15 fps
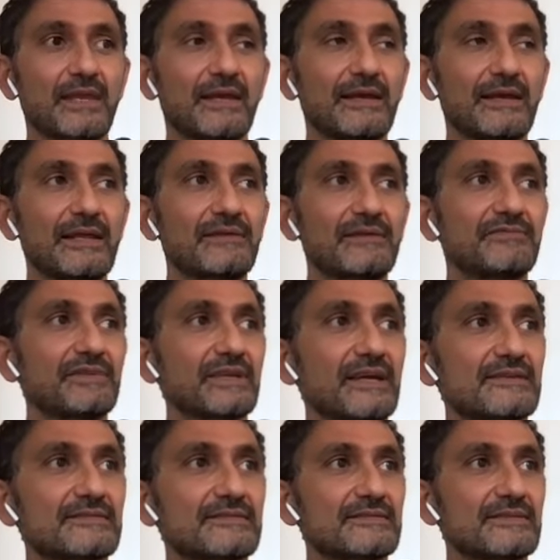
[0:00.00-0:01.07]
And I think I
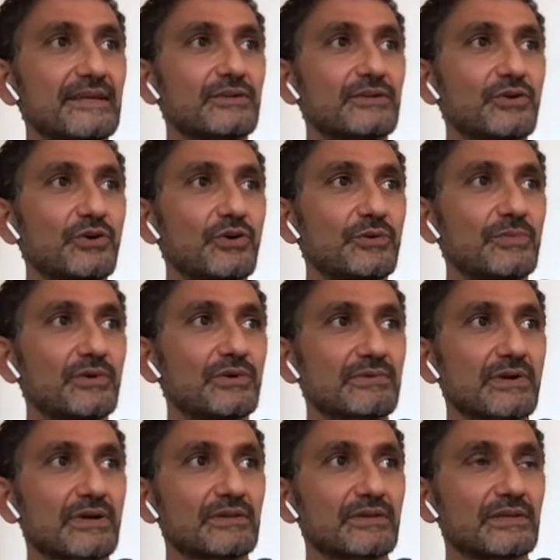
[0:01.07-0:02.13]
stayed home
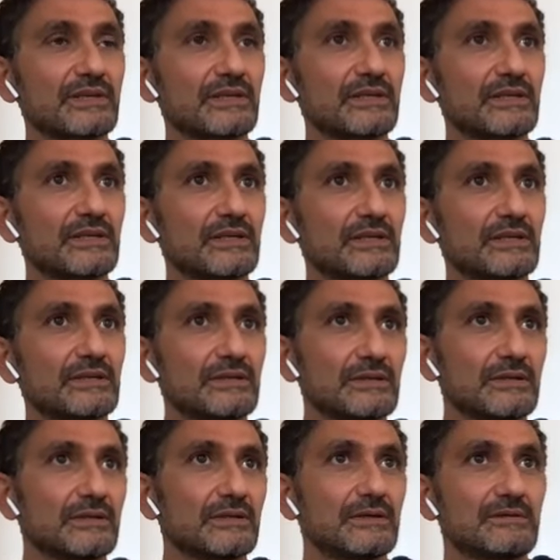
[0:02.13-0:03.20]
around the
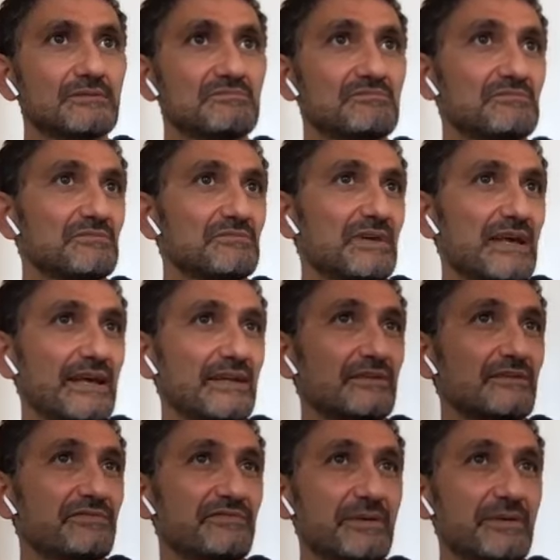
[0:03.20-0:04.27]
end
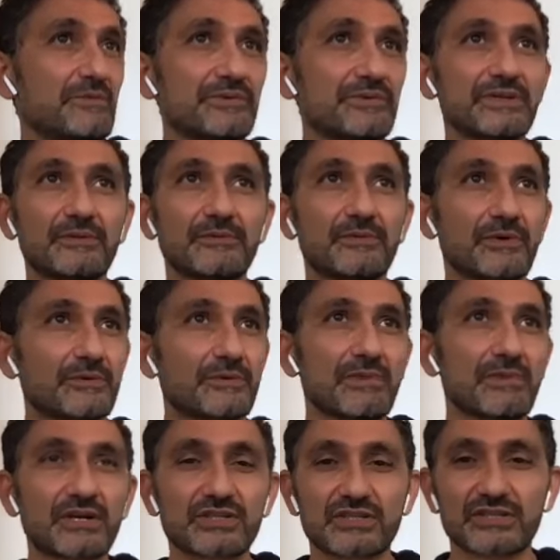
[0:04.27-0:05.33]
of February, around
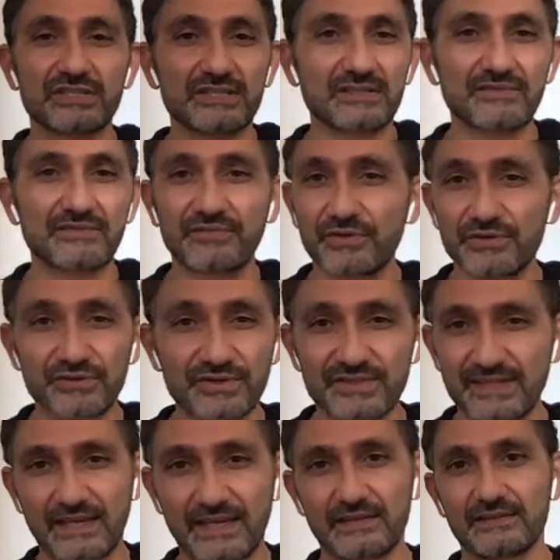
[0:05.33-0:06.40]
March 1st or
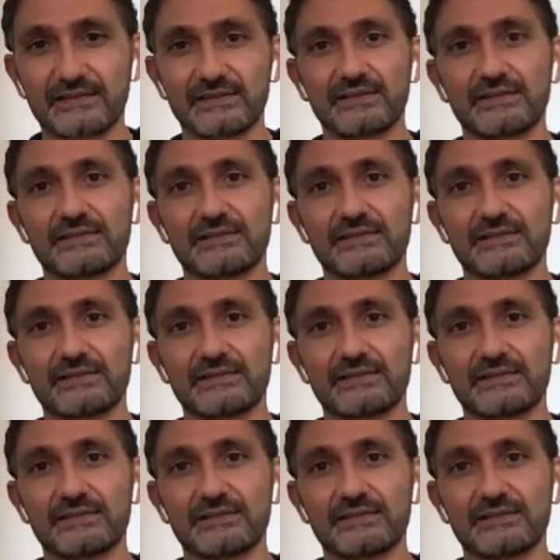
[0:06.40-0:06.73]
2nd.